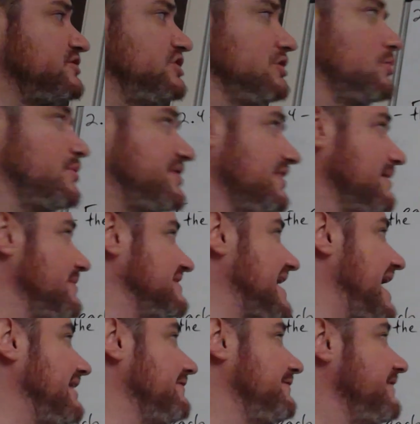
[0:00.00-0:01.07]
too, with limits
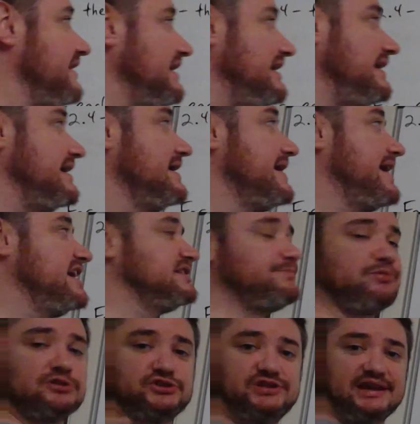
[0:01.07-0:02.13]
at infinity, is
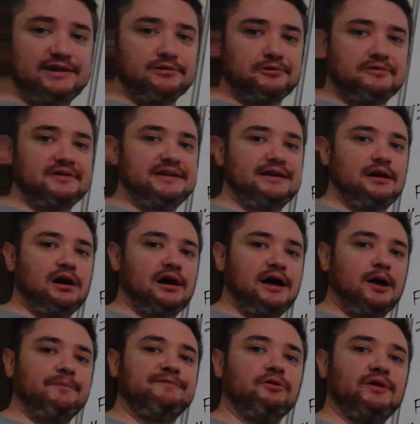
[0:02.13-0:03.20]
particularly
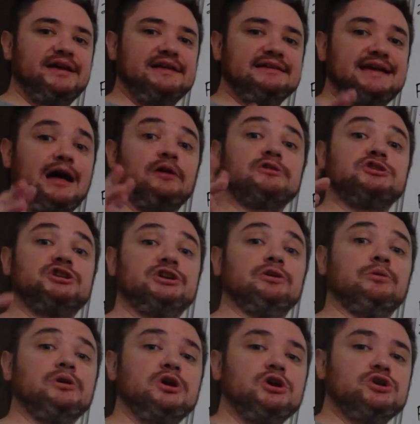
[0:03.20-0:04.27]
helpful in Calc 2.
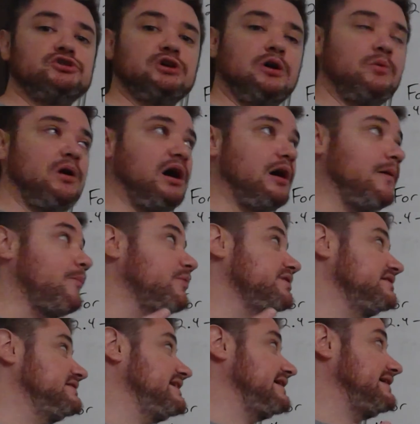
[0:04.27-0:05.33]
So when
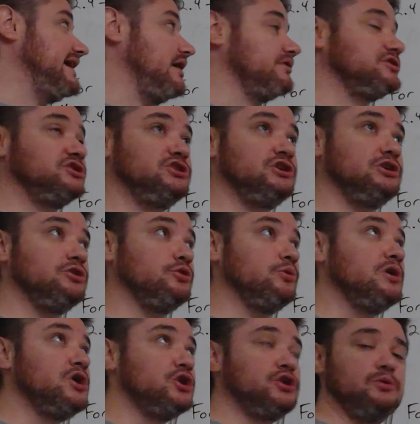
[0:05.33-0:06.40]
you take Calc 2,
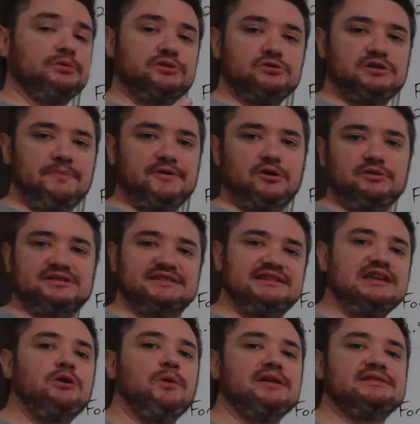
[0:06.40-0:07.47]
you will do something called
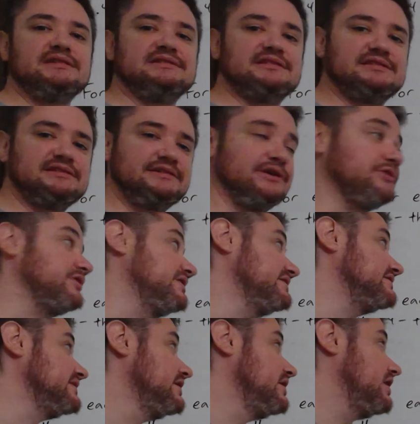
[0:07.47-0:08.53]
sequences and series,